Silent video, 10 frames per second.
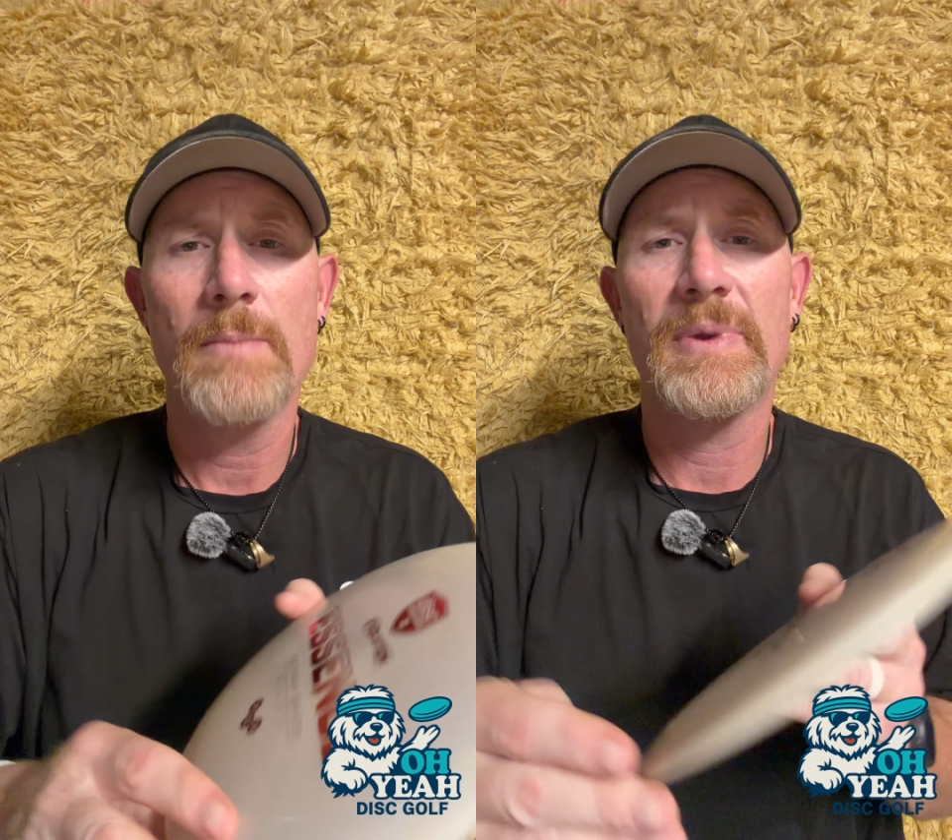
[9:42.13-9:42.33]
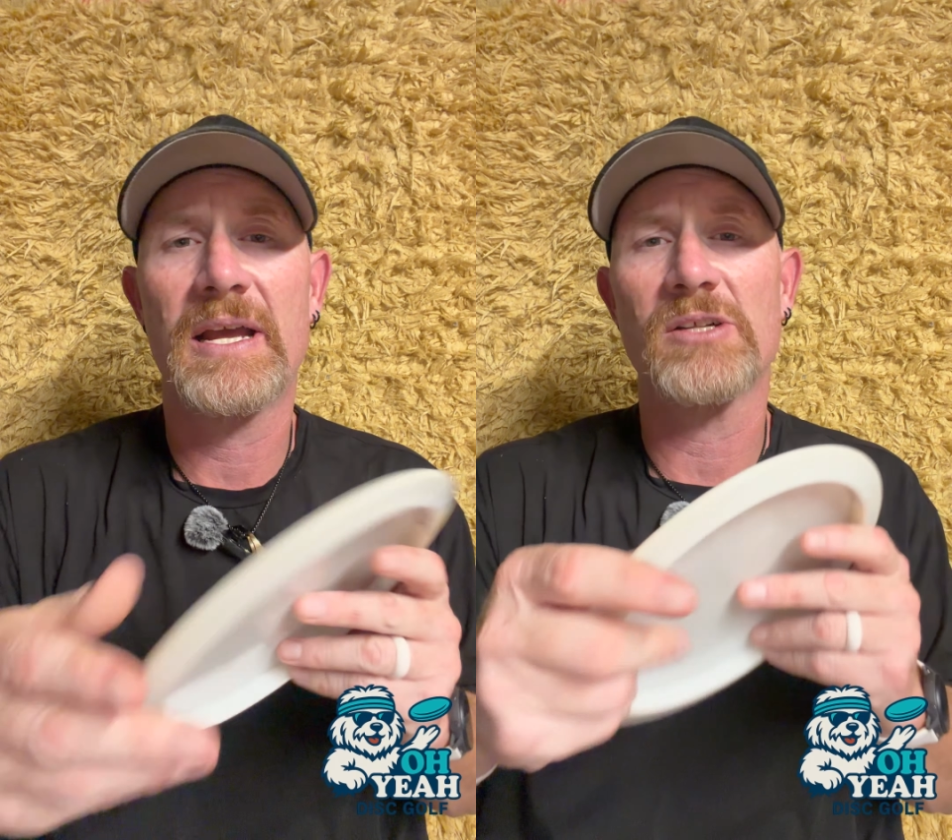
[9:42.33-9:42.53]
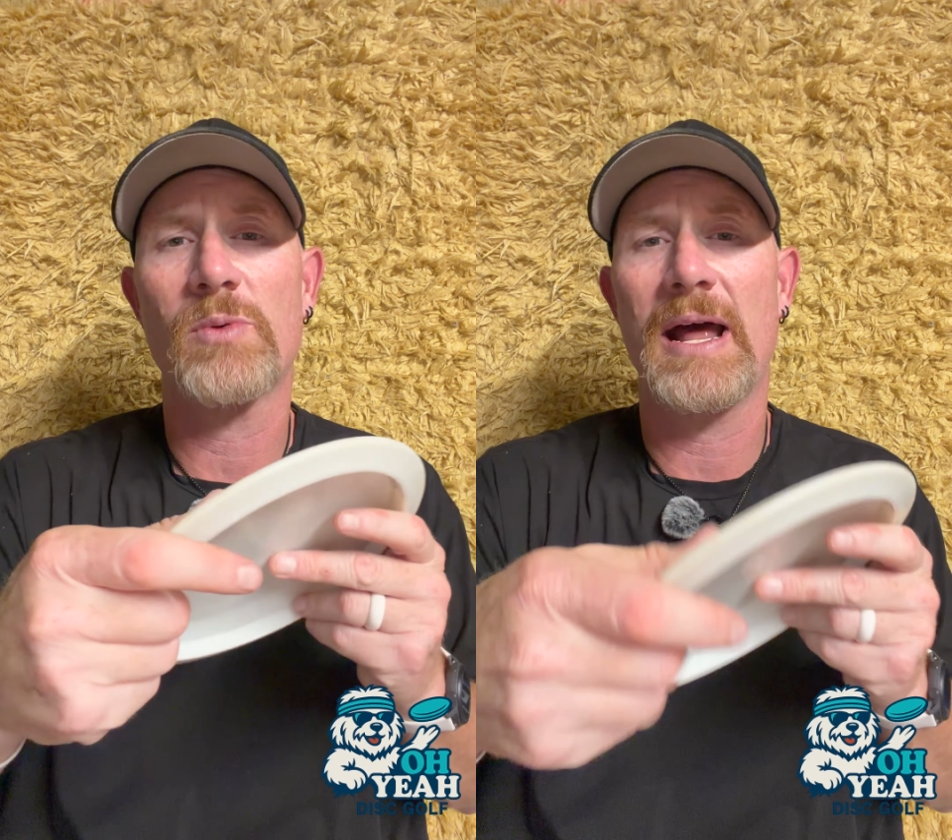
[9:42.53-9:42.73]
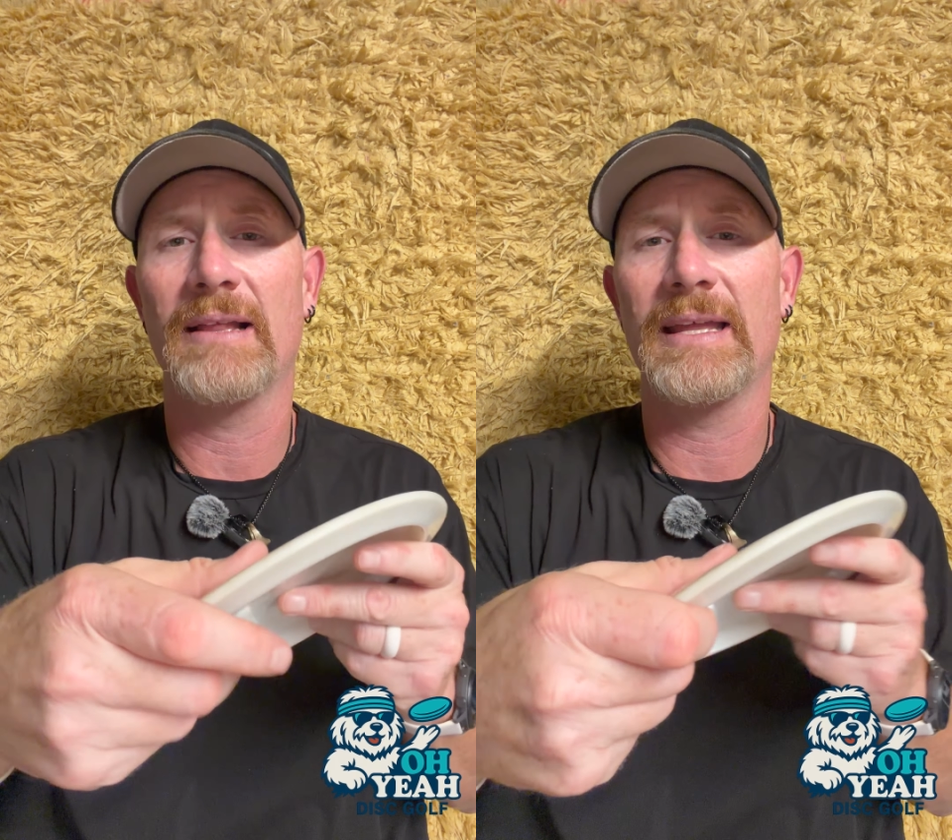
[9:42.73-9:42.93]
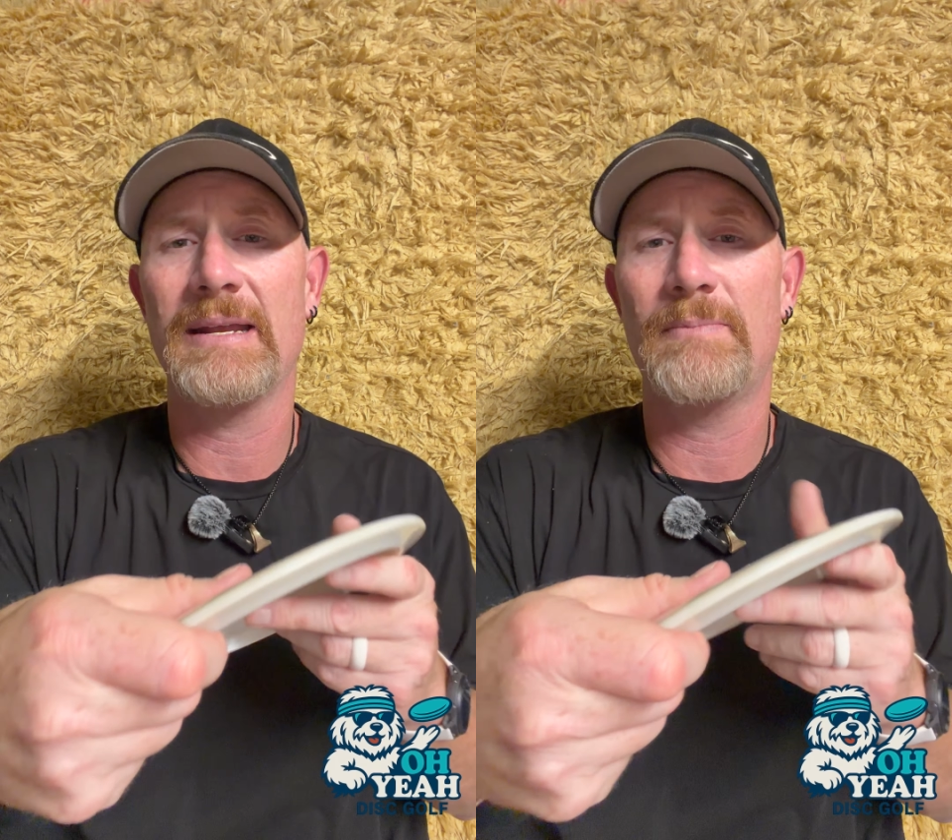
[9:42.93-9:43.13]
because when I
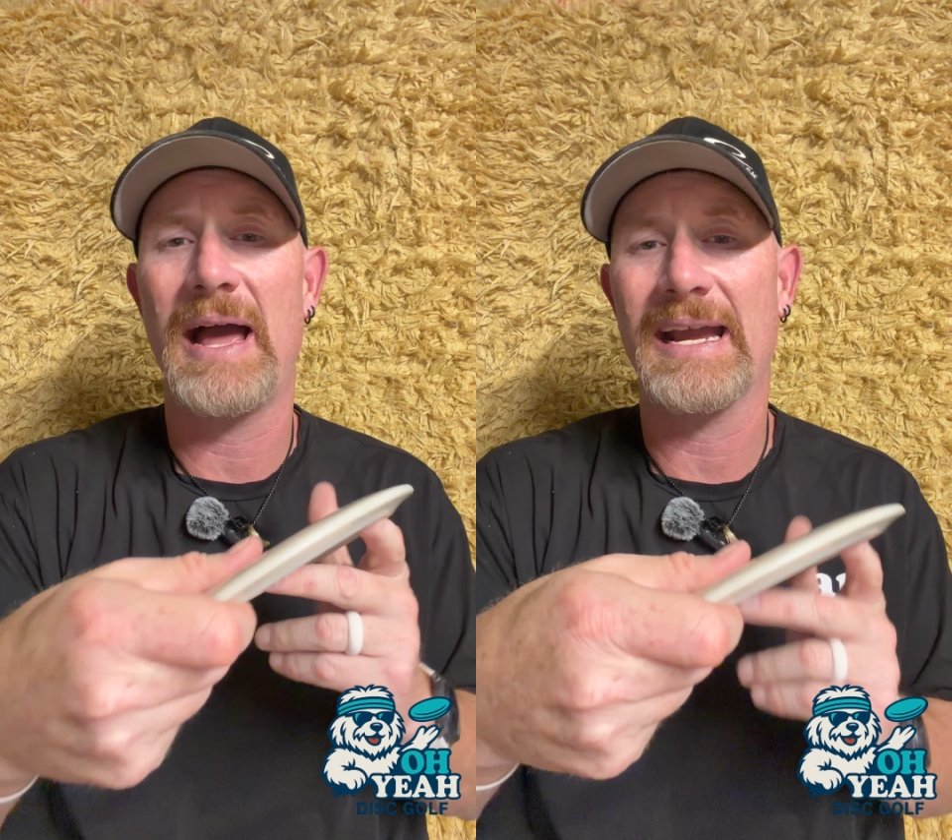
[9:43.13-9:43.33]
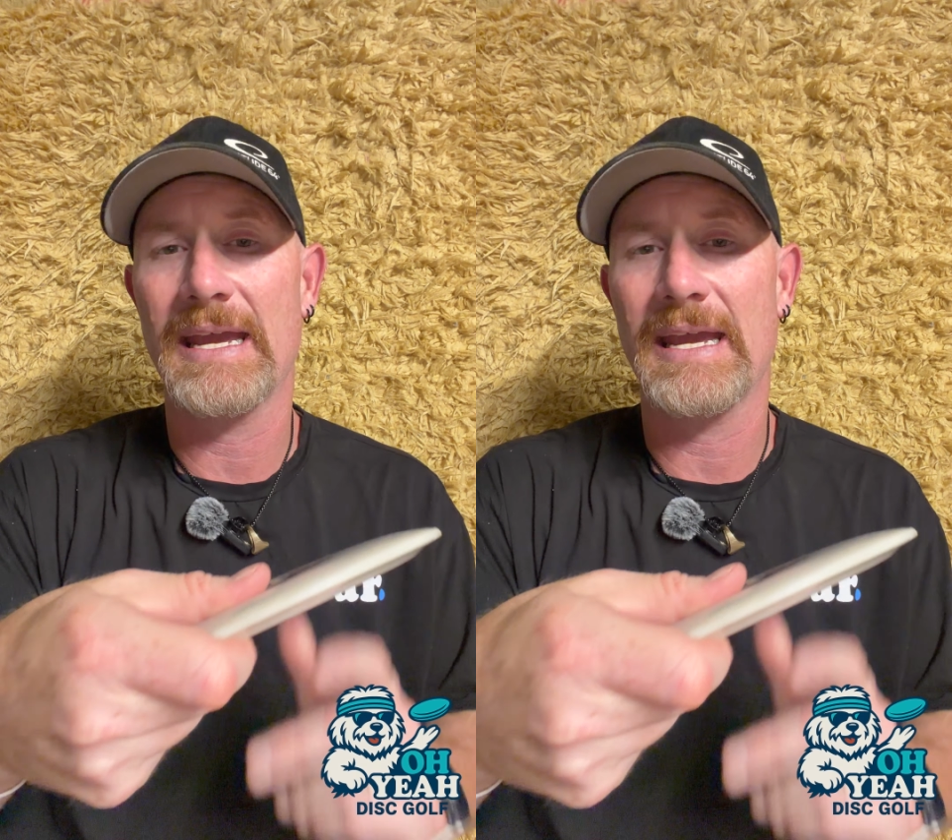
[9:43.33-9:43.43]
lean back,